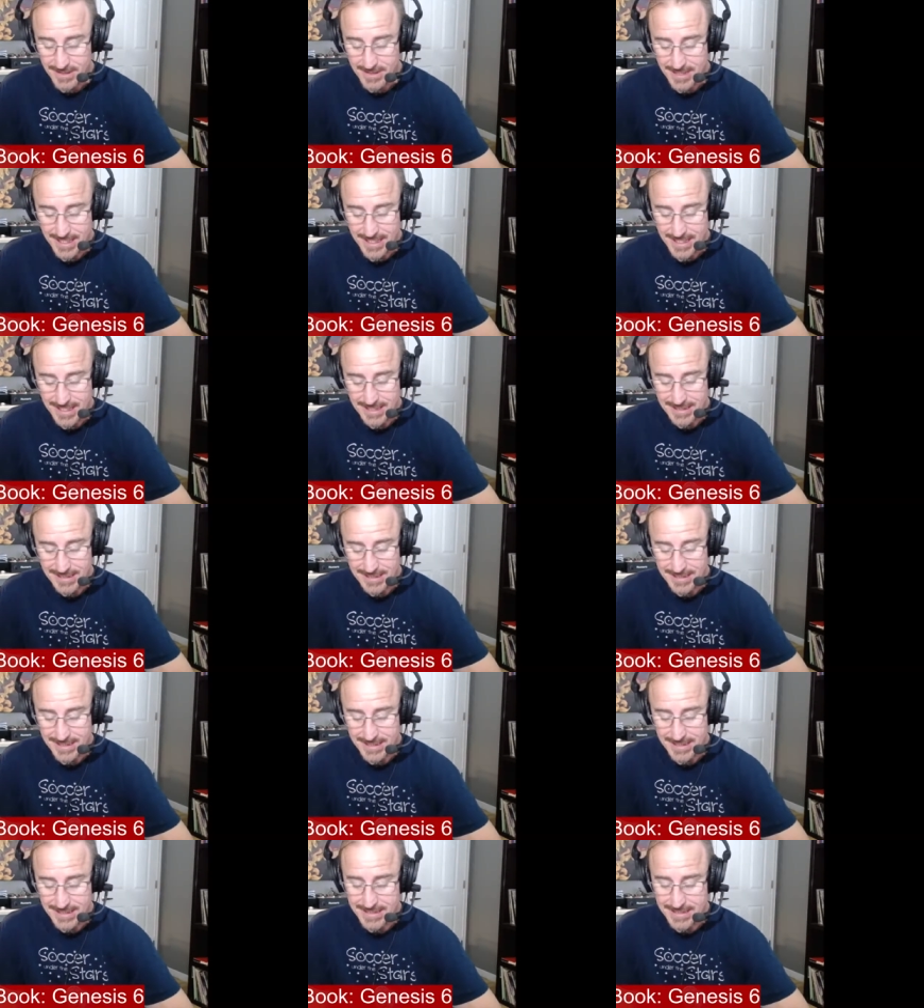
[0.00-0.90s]

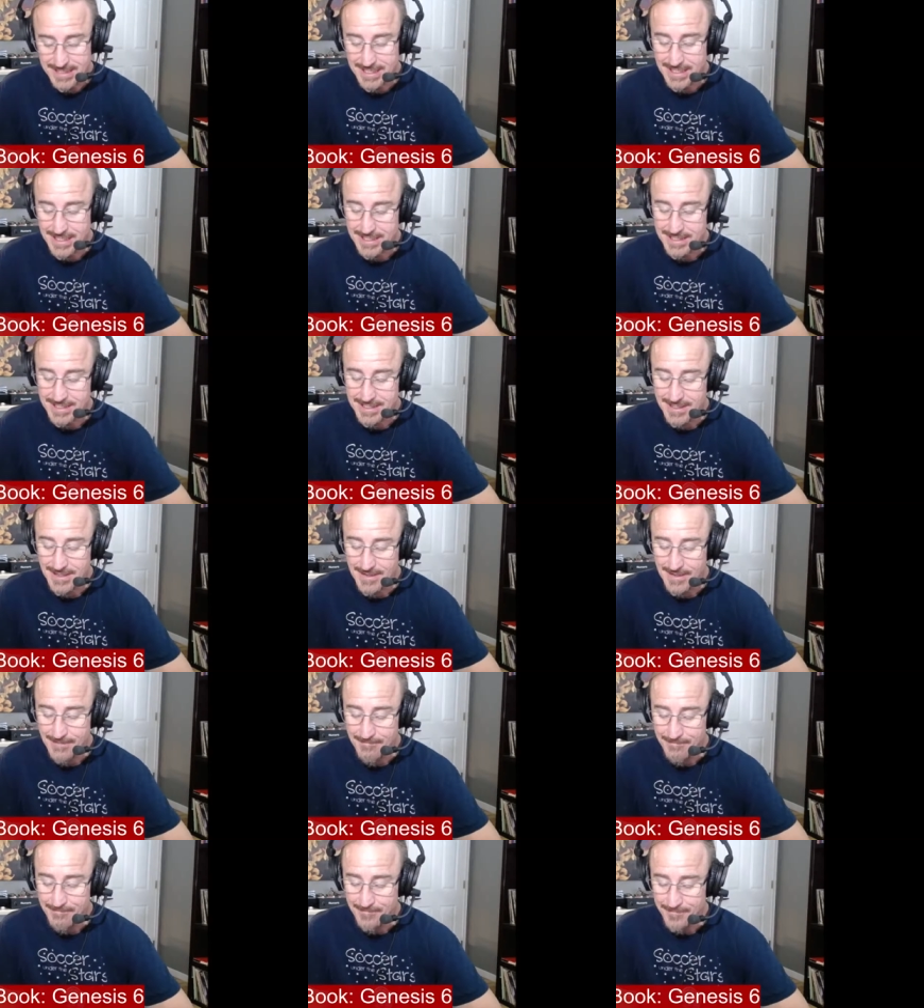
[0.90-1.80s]
And uh, it says,
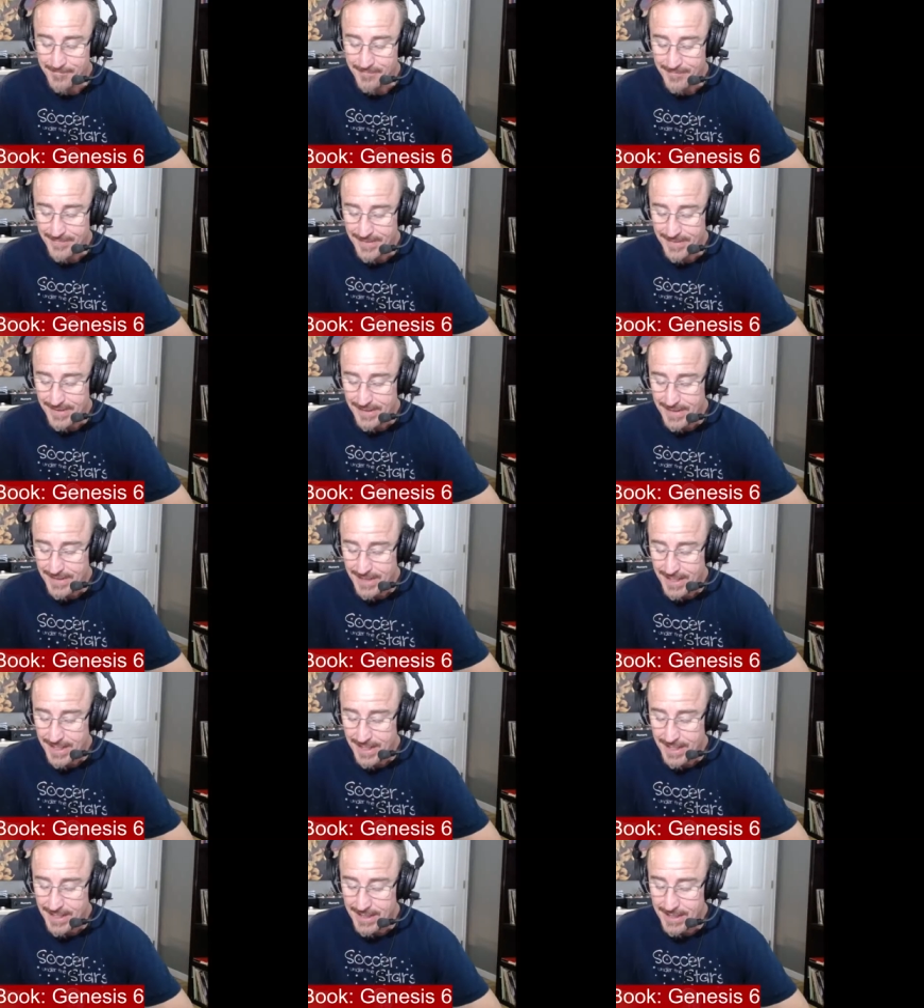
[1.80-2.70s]
um,
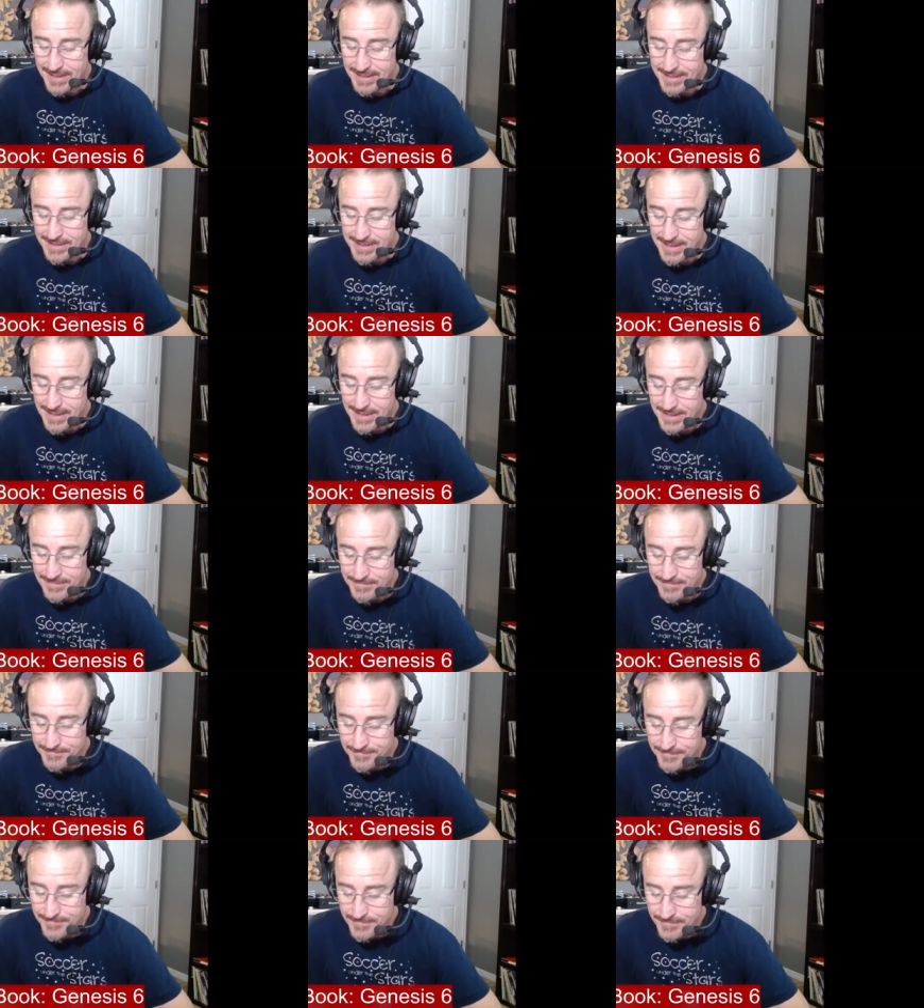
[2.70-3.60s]
and um,
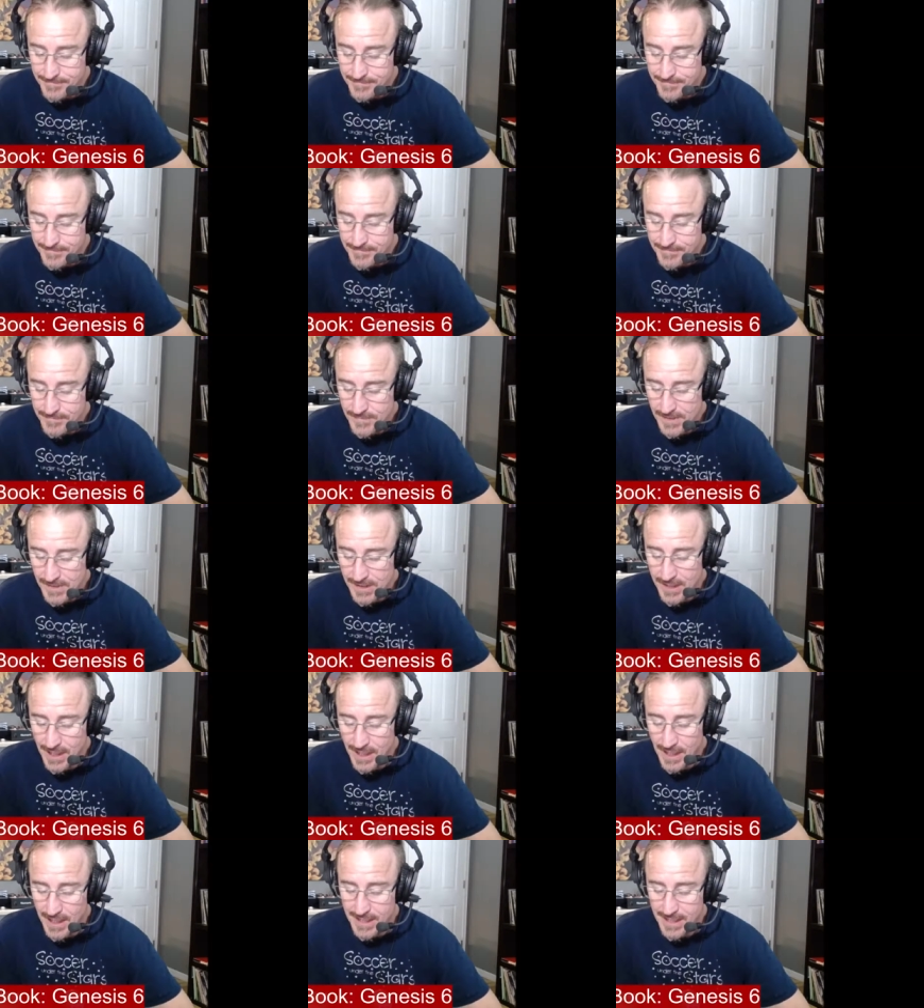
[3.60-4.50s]

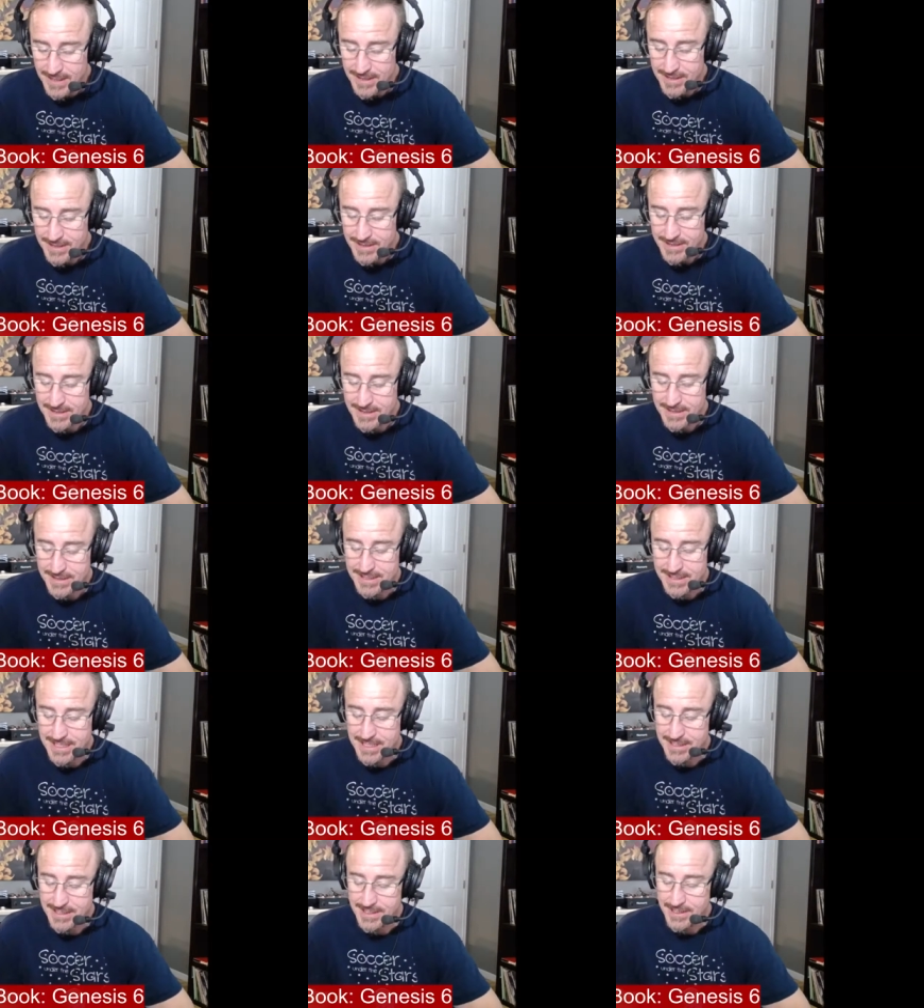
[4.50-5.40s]
God
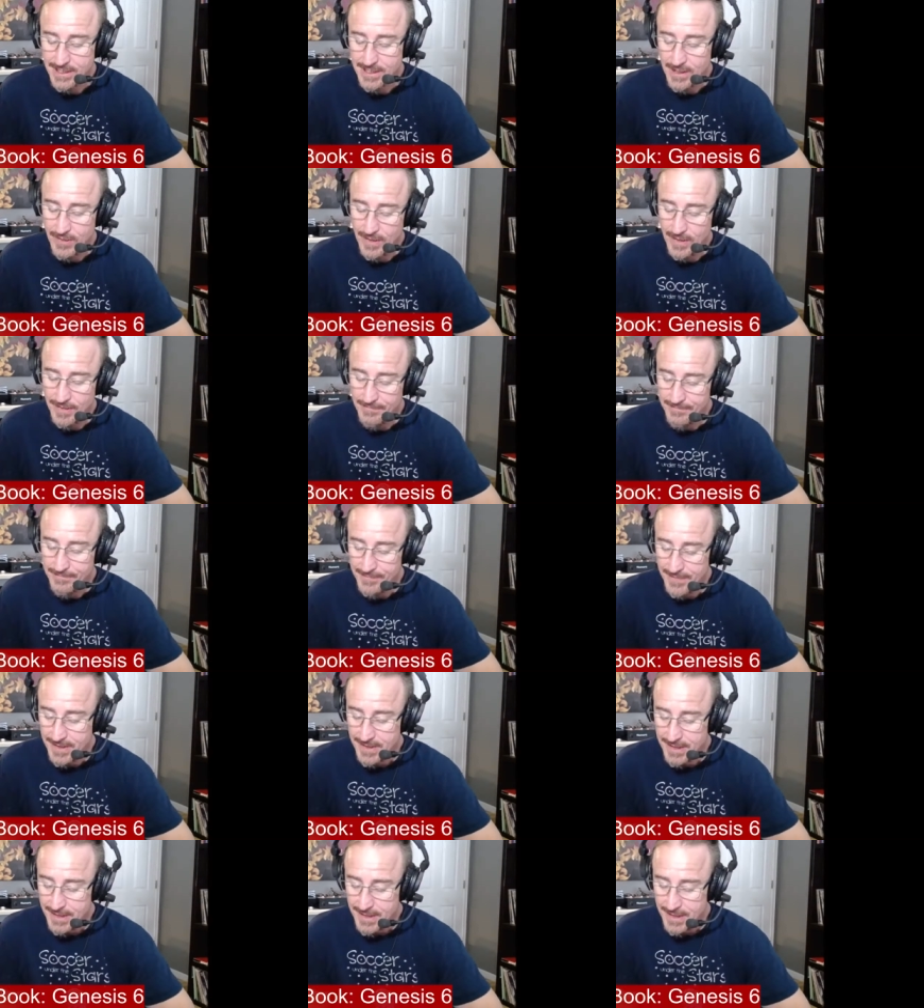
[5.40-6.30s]
said to Noah,
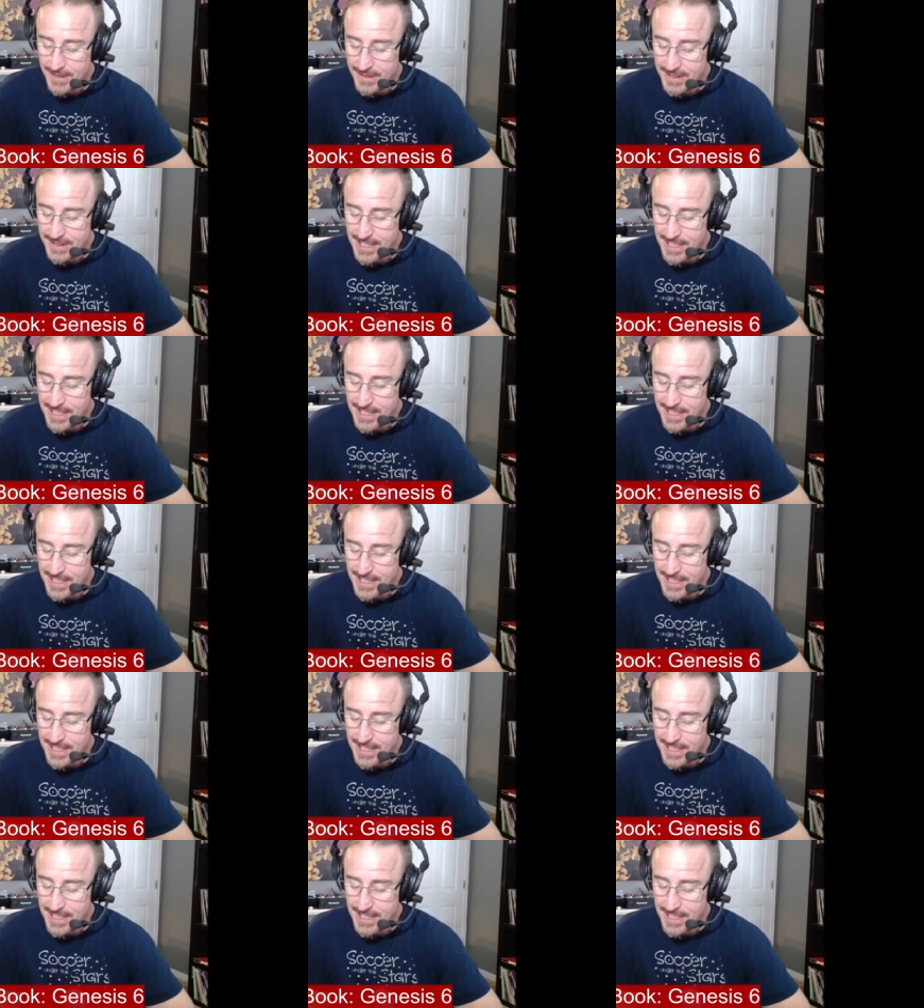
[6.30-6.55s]
The